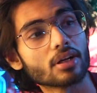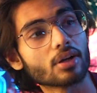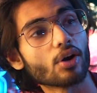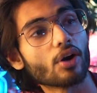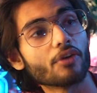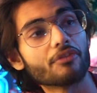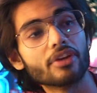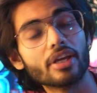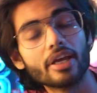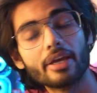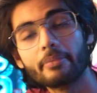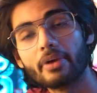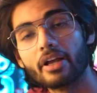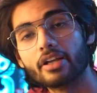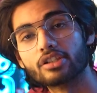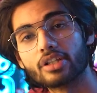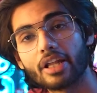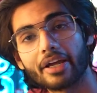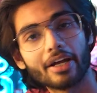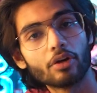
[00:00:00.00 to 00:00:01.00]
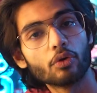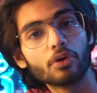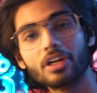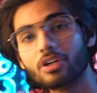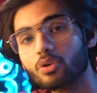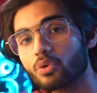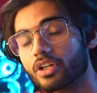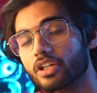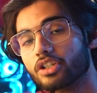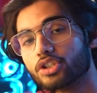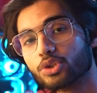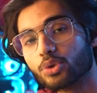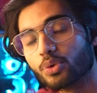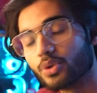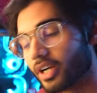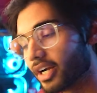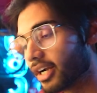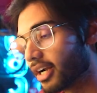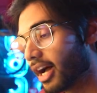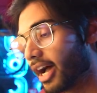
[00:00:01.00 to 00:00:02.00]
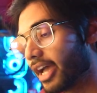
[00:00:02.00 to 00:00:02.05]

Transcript: coffee image. Like I don't need to reshoot it.